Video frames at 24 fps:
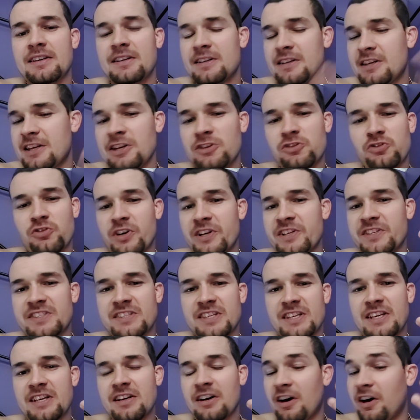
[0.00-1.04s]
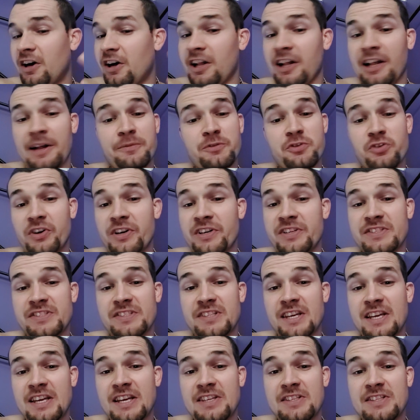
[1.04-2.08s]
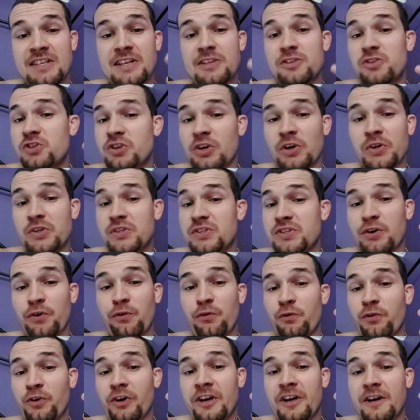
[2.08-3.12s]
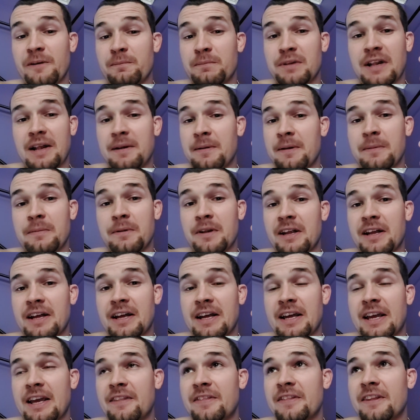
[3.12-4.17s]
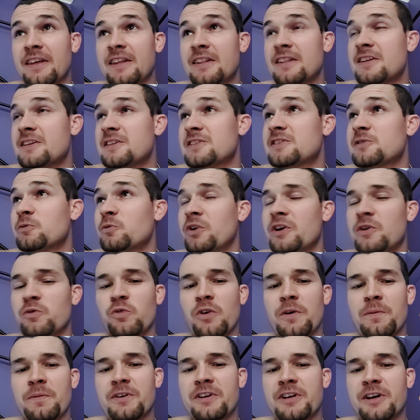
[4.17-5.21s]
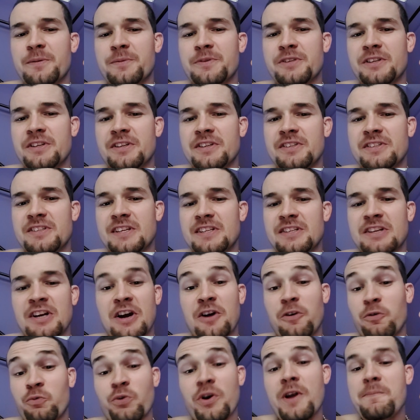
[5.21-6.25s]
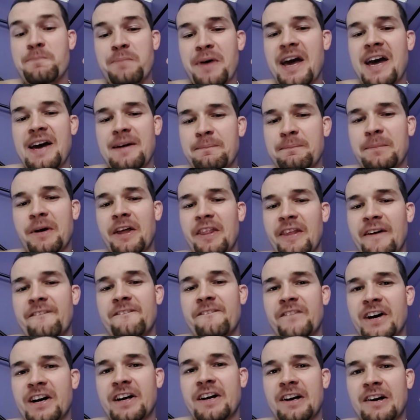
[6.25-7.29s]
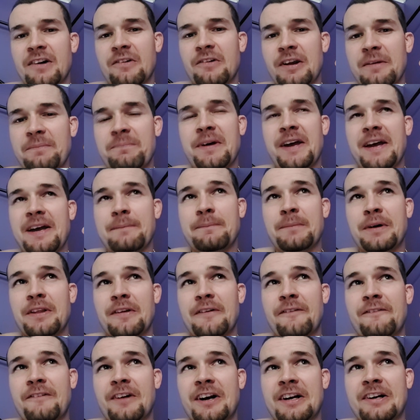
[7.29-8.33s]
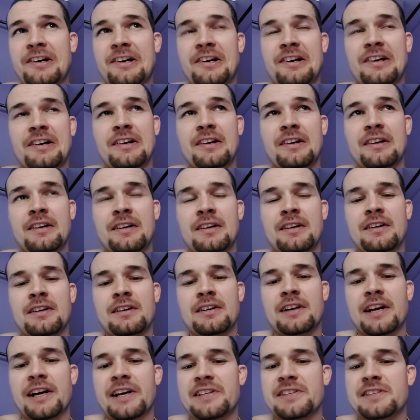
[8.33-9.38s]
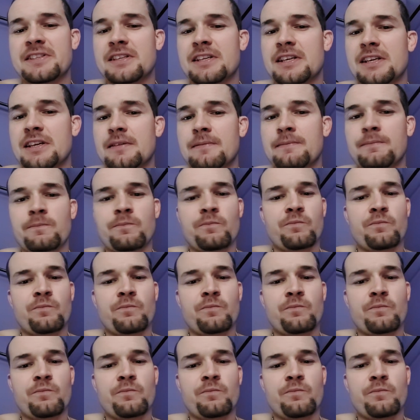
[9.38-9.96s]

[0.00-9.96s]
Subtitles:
he tries saying, "All I'm trying to say is that jokes are funny and blah, blah, blah." And then this one woman comes on and says, "Repent, motherfucker. Repent, motherfucker." I was saying,